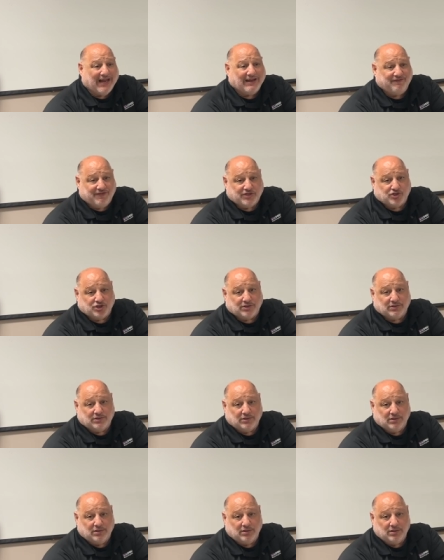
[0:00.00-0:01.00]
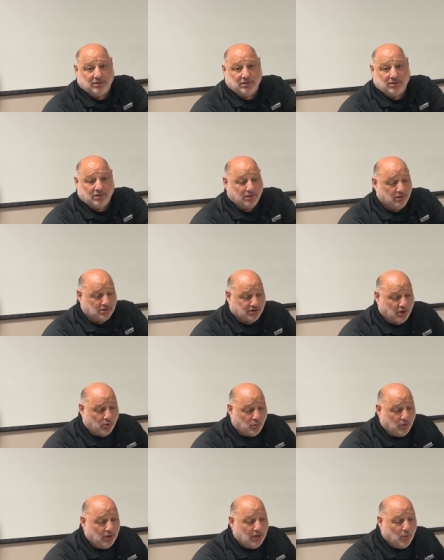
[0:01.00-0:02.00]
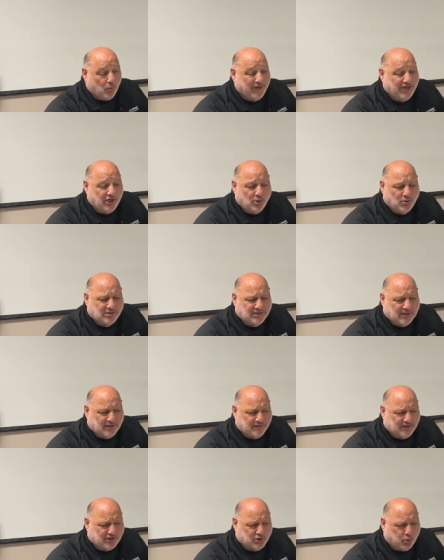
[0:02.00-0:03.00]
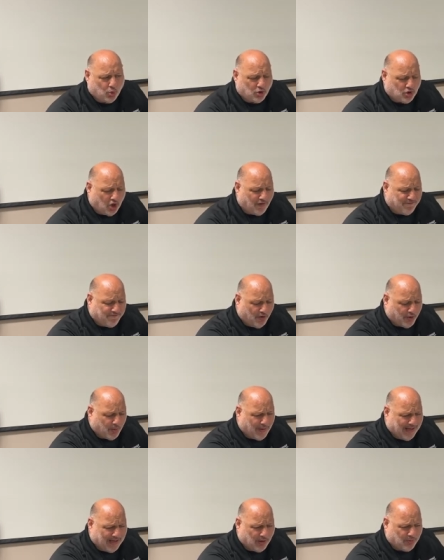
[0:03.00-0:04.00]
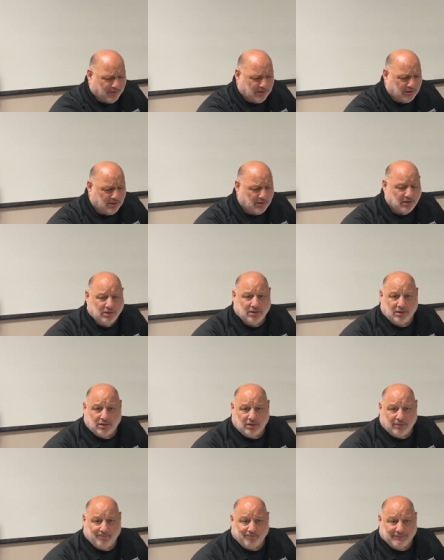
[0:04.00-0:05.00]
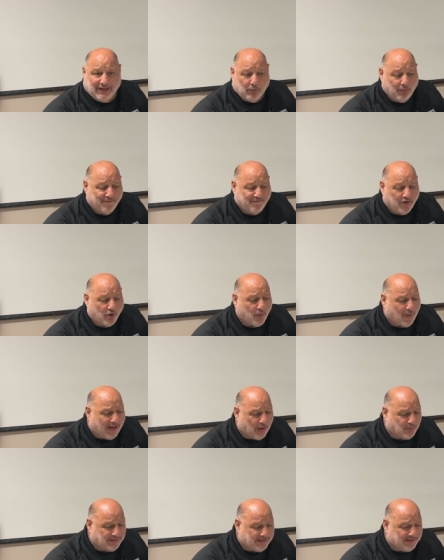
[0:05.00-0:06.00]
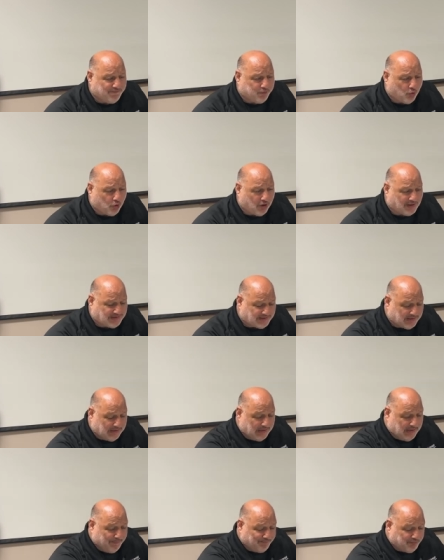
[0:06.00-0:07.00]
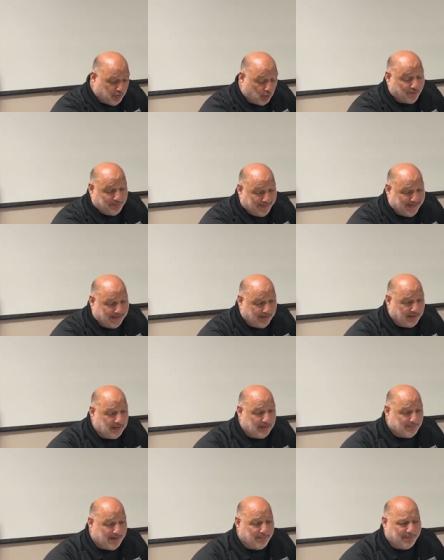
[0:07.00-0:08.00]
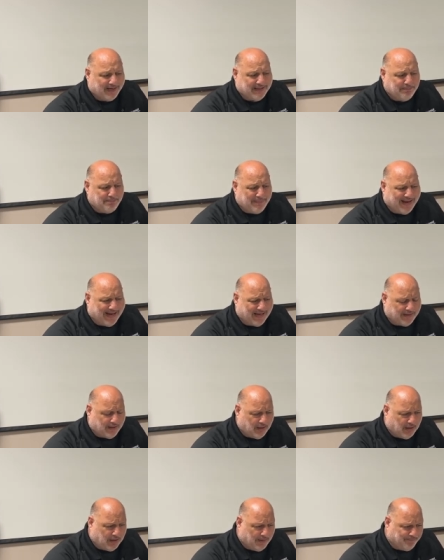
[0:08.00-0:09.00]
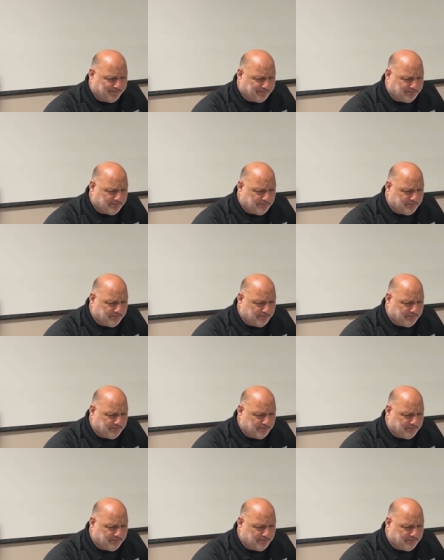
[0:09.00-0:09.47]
I envisioned. So we used the, the tool called PhotoHound. And what PhotoHound did for us, or me, my buddy Matt, um,